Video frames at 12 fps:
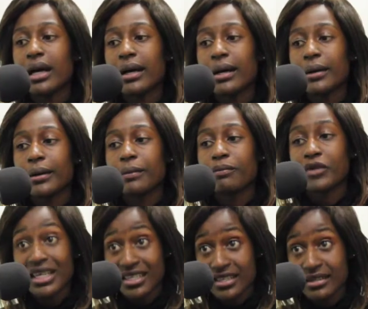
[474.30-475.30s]

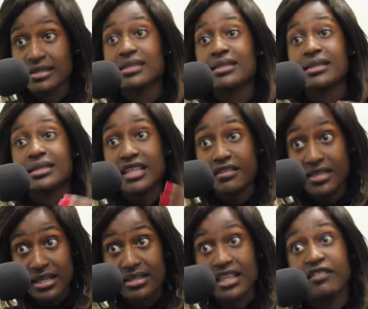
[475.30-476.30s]
practice safe
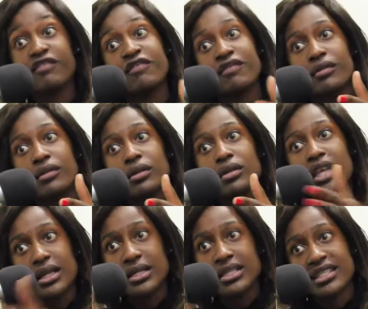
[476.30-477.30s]
sex if
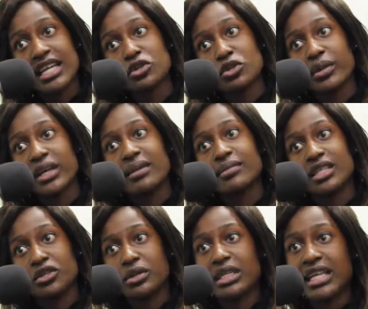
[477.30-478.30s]
they decide to become
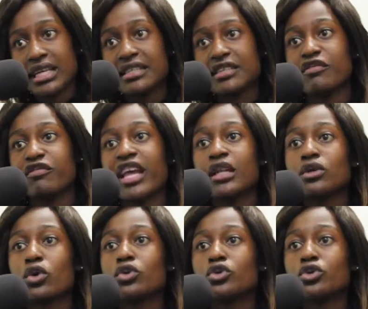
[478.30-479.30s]
sexually active,
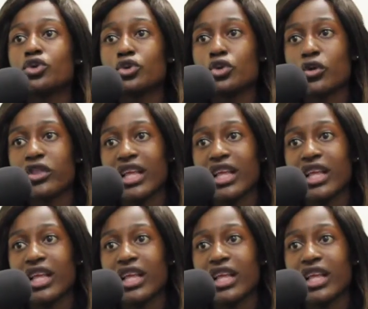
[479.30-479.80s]
and also to know